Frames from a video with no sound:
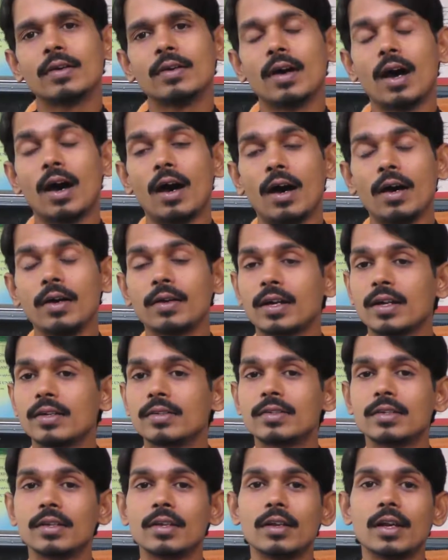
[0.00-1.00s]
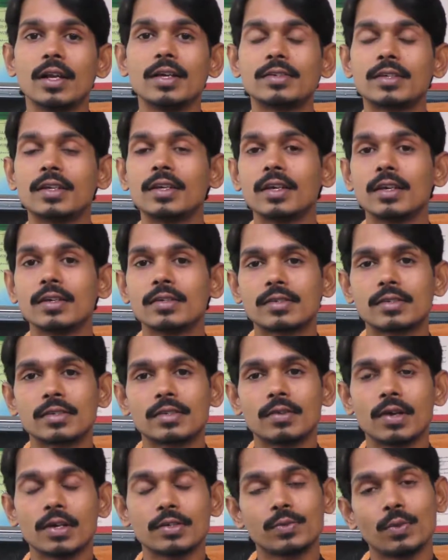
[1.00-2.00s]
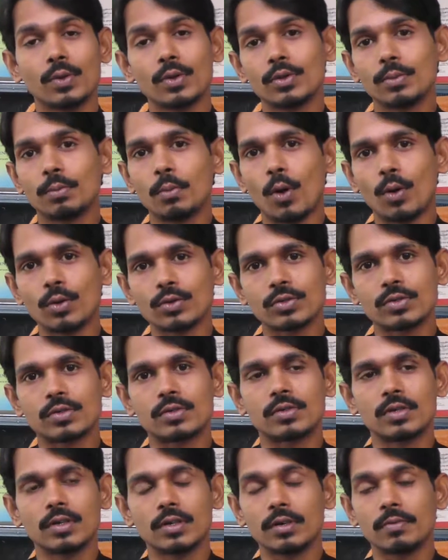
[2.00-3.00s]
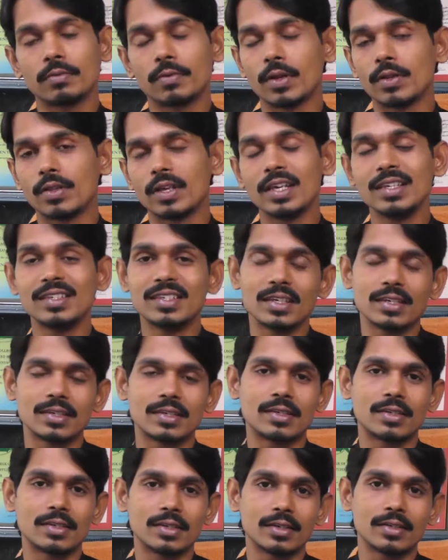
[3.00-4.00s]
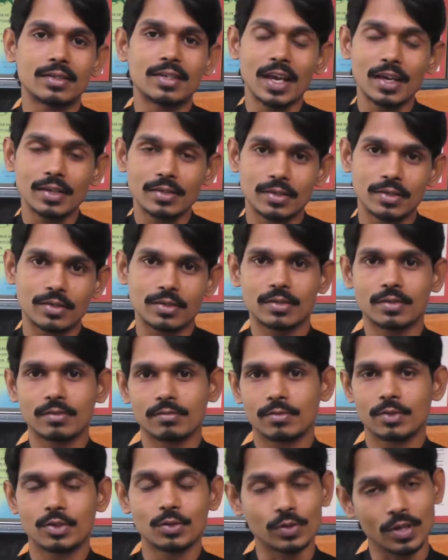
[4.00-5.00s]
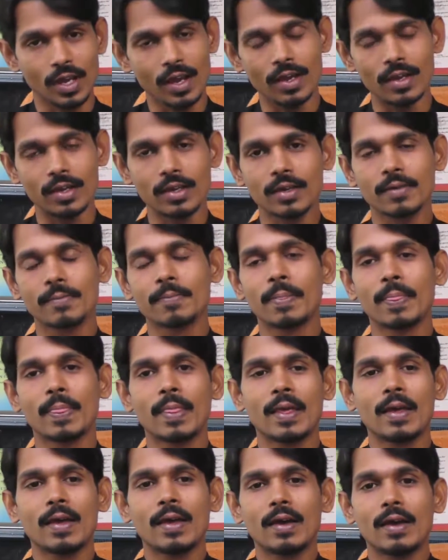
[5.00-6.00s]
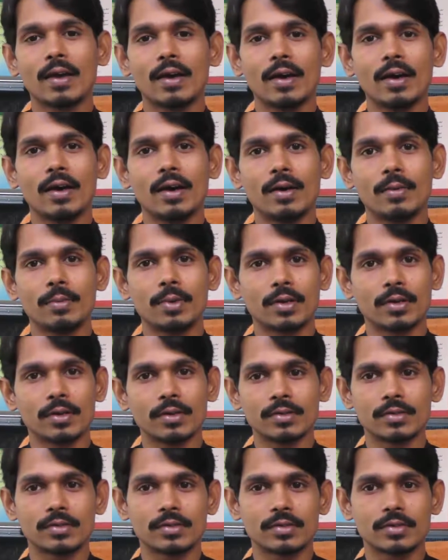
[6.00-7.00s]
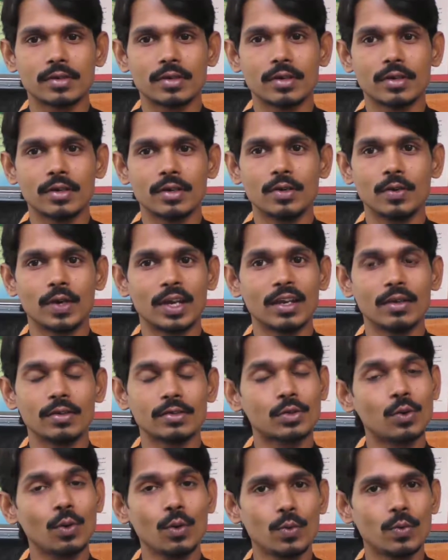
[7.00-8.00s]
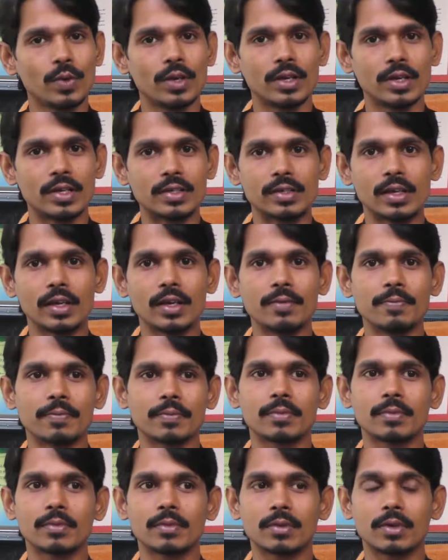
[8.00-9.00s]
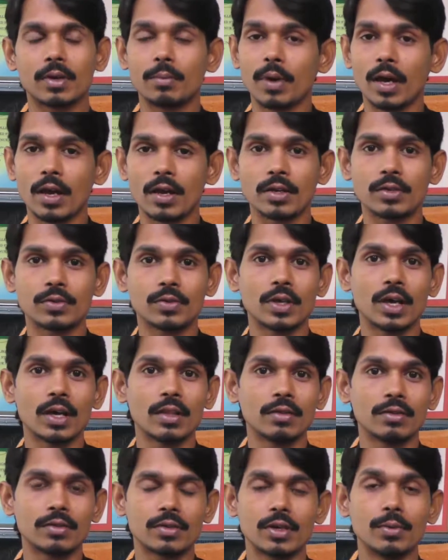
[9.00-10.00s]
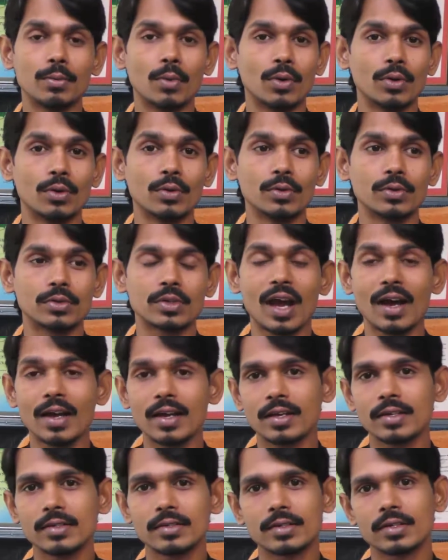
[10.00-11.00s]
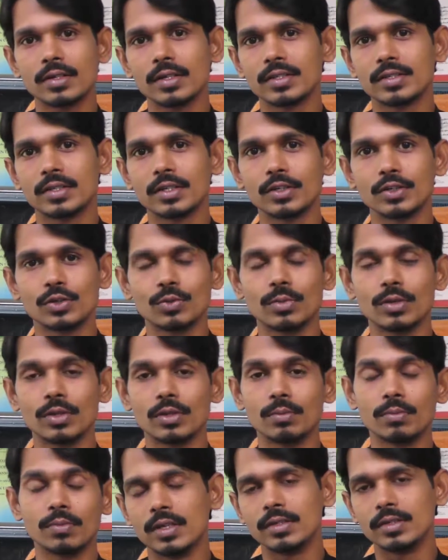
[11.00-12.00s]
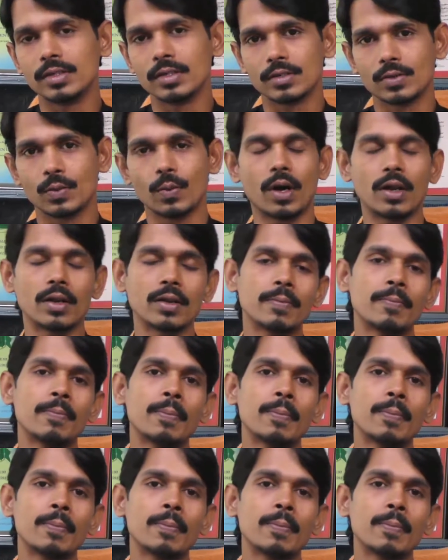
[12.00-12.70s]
I consider listening as one of the easiest tests to take. Because you can score very easily comparing to the other three modules. I consider listening to be the easiest one.